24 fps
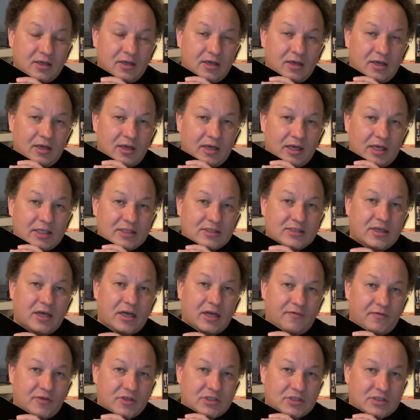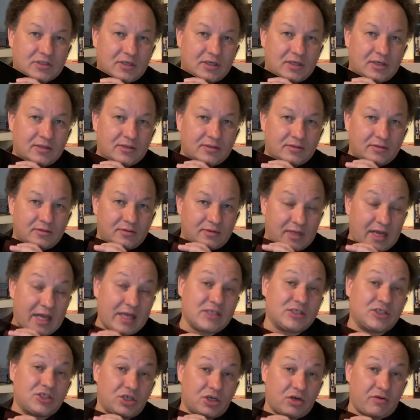inside of its
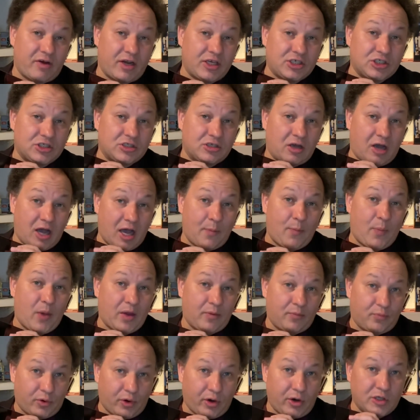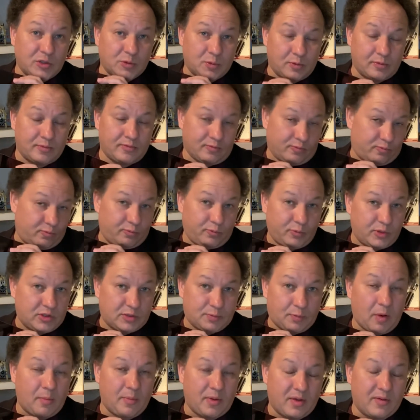next generation iPad Pros, which
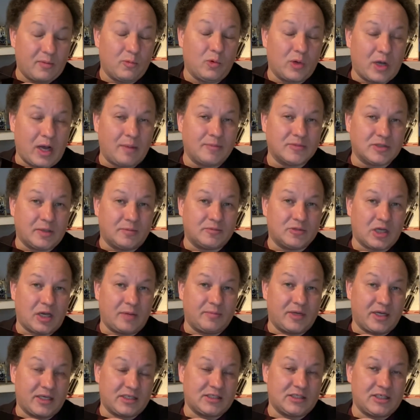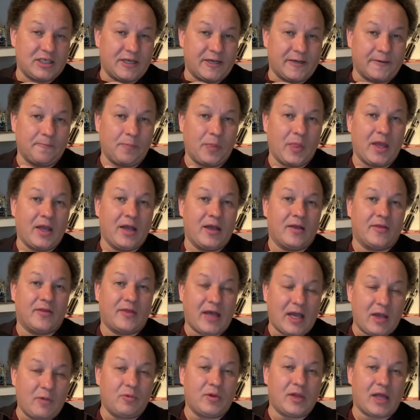probably will come sometime next year,
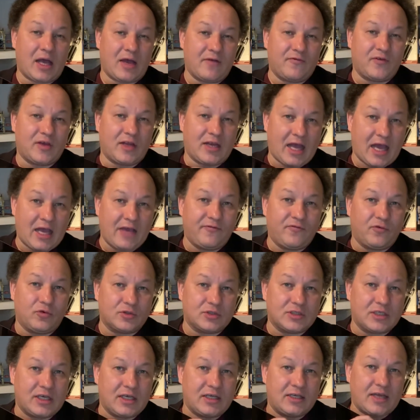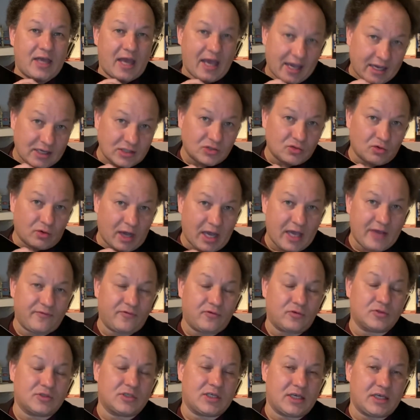they will have an A14X or
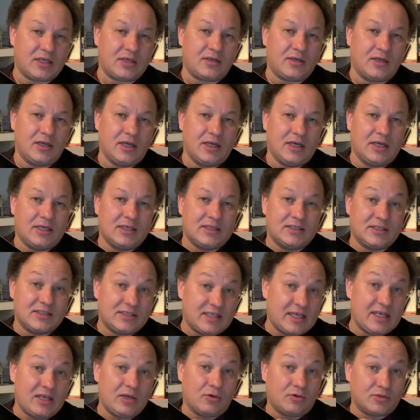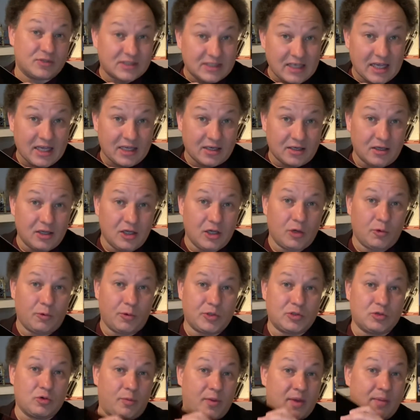A14Z or Z, which
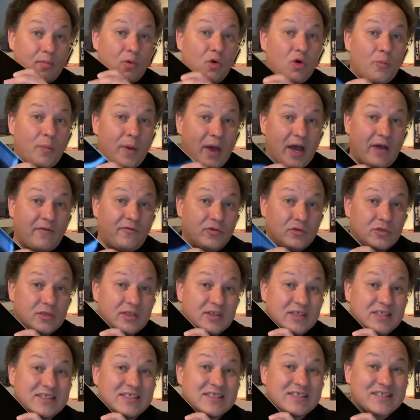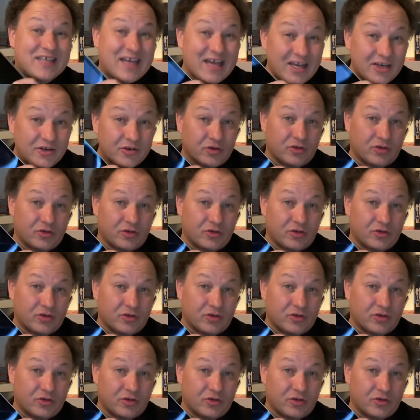will be more powerful than the standard